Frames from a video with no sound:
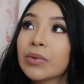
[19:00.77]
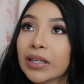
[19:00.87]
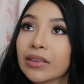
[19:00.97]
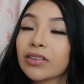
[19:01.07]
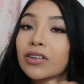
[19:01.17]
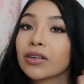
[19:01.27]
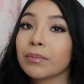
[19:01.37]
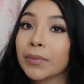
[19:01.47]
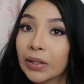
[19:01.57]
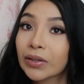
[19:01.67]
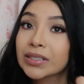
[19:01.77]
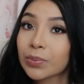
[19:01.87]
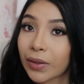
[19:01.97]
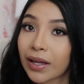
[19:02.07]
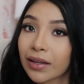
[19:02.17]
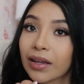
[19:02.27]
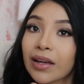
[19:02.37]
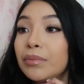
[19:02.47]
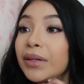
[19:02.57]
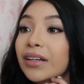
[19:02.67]
with your milk supply.
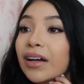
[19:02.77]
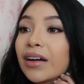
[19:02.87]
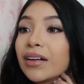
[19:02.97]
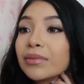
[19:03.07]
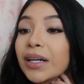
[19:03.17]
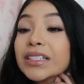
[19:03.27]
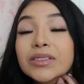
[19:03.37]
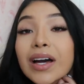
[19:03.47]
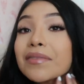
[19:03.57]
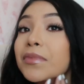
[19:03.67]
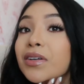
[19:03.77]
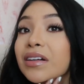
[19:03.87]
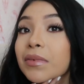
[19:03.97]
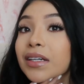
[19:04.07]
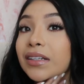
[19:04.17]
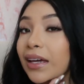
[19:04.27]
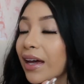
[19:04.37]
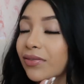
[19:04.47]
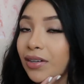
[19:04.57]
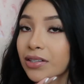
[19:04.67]
But I still have milk coming in. I
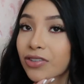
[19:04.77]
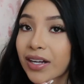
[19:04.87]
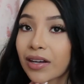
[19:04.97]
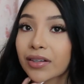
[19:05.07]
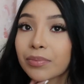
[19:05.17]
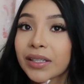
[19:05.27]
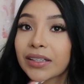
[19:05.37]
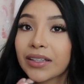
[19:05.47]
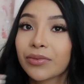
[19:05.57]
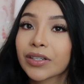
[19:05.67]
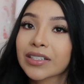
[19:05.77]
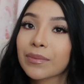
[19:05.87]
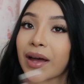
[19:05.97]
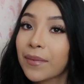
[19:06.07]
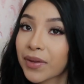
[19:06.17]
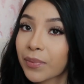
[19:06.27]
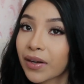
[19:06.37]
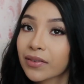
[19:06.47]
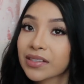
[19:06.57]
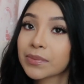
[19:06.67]
have not dried out completely, which I'm happy
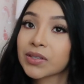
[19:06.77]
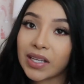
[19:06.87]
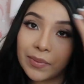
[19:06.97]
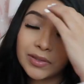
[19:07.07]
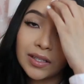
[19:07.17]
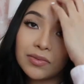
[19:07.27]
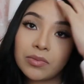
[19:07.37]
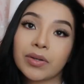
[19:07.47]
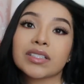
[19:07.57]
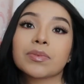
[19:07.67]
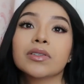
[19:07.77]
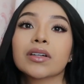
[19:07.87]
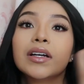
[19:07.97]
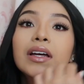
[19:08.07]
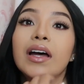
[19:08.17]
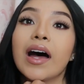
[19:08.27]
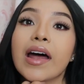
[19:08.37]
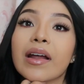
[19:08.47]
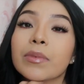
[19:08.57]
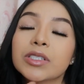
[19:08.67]
about, because I'm still able to give her breast milk.
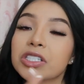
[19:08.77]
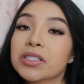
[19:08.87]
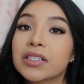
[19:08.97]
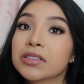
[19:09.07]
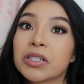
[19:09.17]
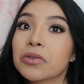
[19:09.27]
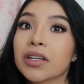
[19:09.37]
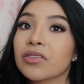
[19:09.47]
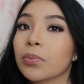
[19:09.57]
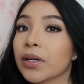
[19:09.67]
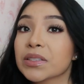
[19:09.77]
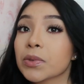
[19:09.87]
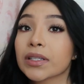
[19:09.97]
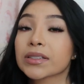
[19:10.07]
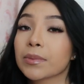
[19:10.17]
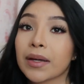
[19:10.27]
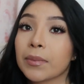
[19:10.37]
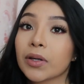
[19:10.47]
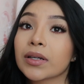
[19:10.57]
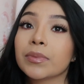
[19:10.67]
And I'm gonna just continue to give her breast milk until my
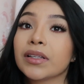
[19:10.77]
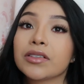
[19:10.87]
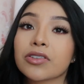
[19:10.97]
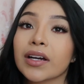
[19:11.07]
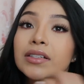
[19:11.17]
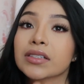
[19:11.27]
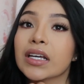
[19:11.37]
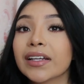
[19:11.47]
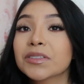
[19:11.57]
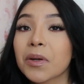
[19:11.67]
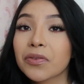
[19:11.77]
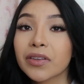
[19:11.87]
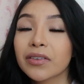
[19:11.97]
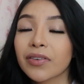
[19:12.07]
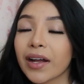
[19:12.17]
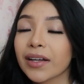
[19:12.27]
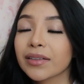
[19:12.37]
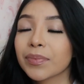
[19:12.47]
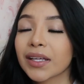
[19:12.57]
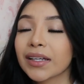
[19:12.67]
milk completely dries. And it's perfectly
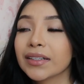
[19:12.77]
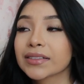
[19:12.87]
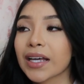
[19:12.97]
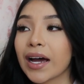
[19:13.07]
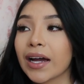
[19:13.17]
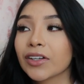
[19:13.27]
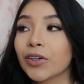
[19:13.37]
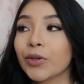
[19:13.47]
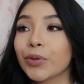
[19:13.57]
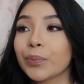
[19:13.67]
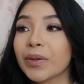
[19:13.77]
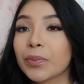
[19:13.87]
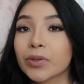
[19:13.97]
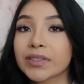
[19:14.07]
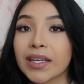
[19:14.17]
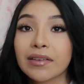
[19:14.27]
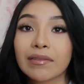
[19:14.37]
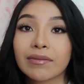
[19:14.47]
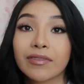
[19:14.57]
fine, because I know people say